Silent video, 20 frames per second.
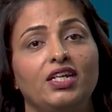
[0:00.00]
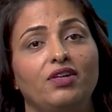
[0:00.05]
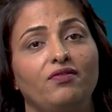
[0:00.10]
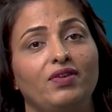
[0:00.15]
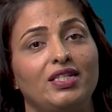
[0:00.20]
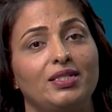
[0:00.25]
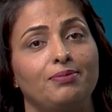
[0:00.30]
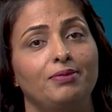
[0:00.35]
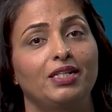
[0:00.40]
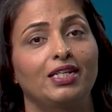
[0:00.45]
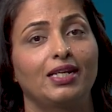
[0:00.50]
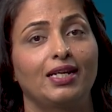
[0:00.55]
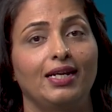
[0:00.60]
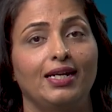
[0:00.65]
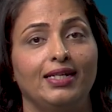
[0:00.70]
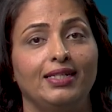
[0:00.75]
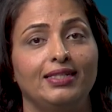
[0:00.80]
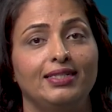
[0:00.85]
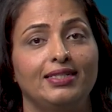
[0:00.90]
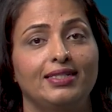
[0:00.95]
investment
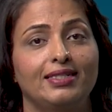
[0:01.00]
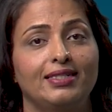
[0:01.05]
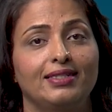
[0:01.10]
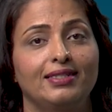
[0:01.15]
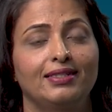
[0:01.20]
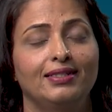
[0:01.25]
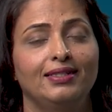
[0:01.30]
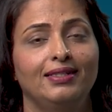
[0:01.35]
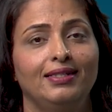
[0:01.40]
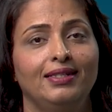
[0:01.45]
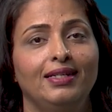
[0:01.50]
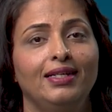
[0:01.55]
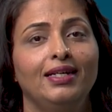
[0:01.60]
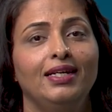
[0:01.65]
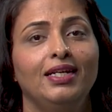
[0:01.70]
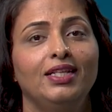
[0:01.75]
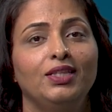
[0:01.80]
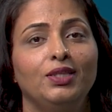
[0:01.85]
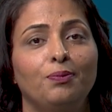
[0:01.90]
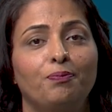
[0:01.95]
clients.
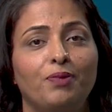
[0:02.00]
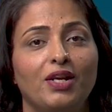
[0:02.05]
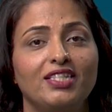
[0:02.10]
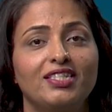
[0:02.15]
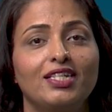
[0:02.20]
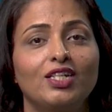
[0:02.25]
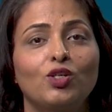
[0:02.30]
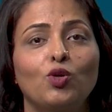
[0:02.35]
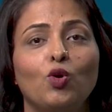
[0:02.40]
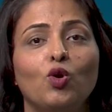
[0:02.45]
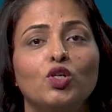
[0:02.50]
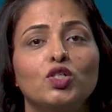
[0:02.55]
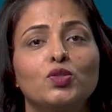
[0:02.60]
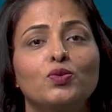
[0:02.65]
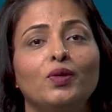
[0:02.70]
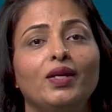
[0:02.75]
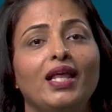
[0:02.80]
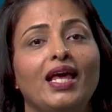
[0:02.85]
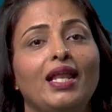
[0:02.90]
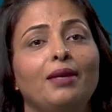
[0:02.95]
The present course
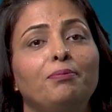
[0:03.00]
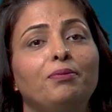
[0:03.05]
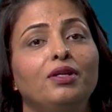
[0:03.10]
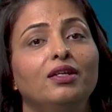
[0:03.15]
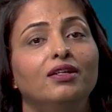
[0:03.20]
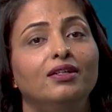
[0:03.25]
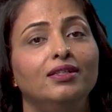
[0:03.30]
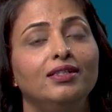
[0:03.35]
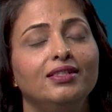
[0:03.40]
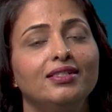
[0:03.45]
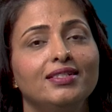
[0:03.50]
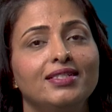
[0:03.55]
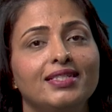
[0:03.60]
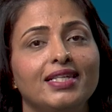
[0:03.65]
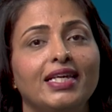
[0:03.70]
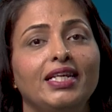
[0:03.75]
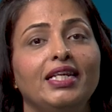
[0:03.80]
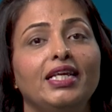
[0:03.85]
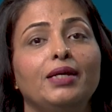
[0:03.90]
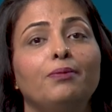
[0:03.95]
will help learners
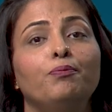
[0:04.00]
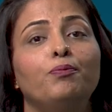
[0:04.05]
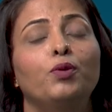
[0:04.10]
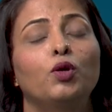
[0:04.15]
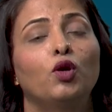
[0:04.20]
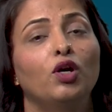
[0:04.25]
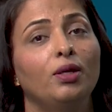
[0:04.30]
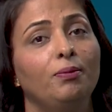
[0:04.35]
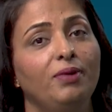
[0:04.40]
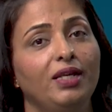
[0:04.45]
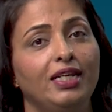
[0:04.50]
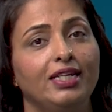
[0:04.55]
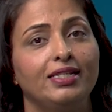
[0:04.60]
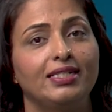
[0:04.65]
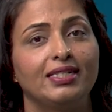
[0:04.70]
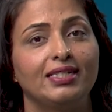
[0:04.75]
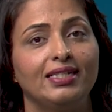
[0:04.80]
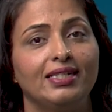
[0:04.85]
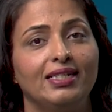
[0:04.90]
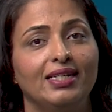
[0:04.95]
in
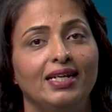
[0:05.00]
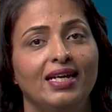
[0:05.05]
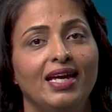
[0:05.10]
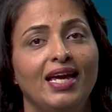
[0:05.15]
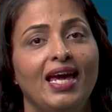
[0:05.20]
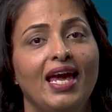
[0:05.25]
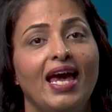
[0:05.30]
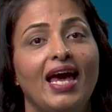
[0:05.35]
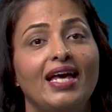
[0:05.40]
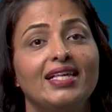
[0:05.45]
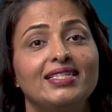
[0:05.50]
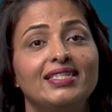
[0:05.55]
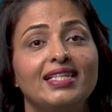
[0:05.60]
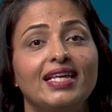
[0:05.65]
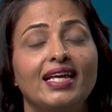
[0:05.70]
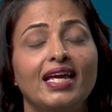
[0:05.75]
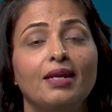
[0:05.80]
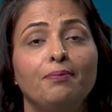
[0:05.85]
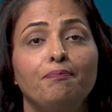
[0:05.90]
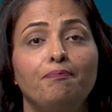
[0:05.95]
employability as they
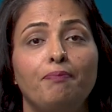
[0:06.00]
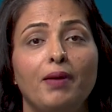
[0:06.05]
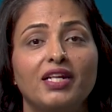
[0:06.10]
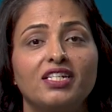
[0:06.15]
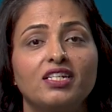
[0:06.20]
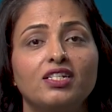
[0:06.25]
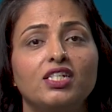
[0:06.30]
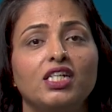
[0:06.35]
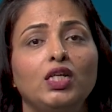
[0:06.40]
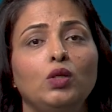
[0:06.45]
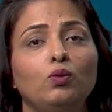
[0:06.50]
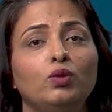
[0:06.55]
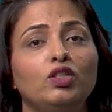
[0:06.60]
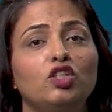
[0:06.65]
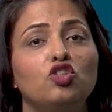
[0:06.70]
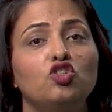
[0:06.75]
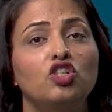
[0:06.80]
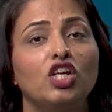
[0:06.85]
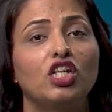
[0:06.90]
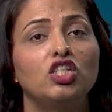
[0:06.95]
can better deal with the
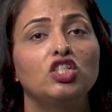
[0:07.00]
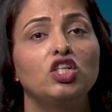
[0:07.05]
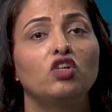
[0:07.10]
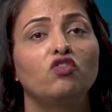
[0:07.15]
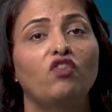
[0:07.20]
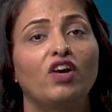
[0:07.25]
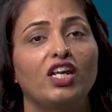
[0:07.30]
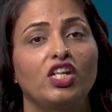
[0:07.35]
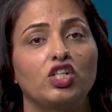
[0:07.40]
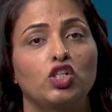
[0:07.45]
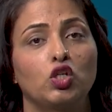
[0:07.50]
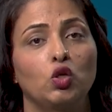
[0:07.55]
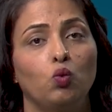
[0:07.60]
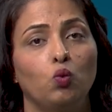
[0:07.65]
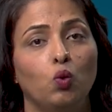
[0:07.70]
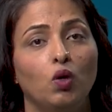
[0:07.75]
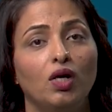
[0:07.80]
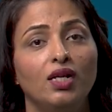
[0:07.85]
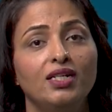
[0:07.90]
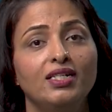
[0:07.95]
changing financial
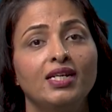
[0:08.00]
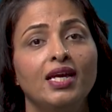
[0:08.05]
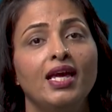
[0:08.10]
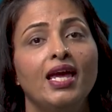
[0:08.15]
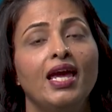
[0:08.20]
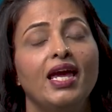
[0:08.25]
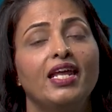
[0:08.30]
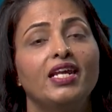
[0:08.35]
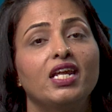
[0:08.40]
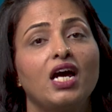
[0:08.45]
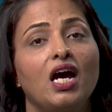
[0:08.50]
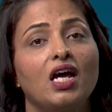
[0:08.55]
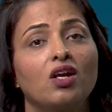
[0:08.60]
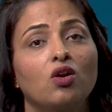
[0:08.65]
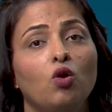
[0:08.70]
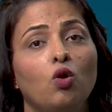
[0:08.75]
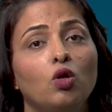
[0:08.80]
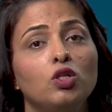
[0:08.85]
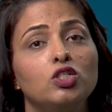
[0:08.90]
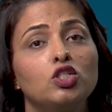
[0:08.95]
world and are
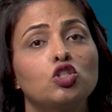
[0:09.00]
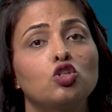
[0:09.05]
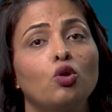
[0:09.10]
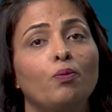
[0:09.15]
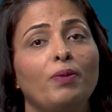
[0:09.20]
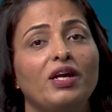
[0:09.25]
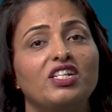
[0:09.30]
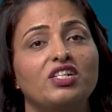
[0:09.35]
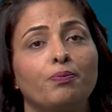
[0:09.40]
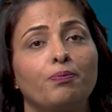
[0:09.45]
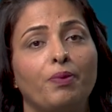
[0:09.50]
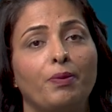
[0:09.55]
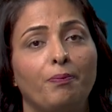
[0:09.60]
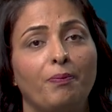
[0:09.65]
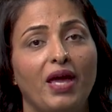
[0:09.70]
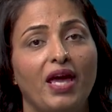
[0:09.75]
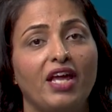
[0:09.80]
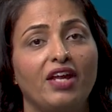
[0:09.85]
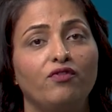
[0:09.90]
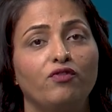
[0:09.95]
also better
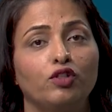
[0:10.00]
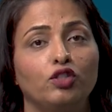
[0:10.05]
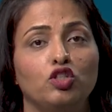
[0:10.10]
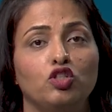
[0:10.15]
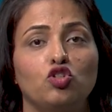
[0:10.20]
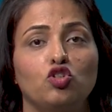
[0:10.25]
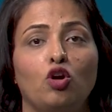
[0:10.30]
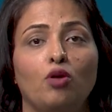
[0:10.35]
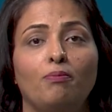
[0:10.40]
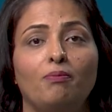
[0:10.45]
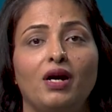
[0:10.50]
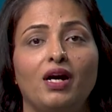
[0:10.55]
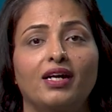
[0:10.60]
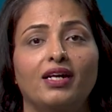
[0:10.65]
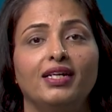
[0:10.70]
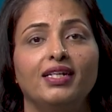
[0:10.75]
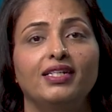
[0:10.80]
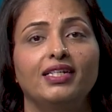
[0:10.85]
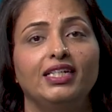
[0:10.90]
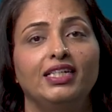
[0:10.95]
prepared for the job
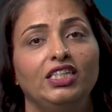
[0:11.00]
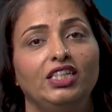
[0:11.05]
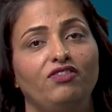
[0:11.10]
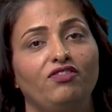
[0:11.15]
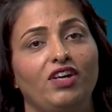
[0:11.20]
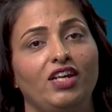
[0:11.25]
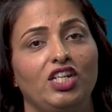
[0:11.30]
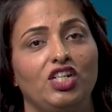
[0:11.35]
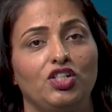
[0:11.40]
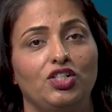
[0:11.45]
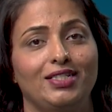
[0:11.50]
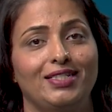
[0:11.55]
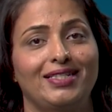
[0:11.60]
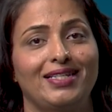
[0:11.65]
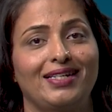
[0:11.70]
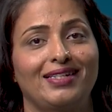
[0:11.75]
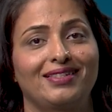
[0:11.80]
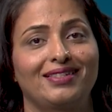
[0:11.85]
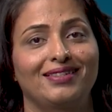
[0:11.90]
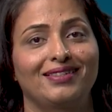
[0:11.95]
market in the financial
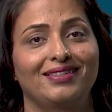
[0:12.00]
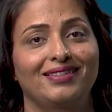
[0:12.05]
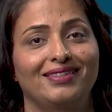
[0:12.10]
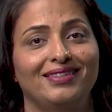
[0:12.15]
sector.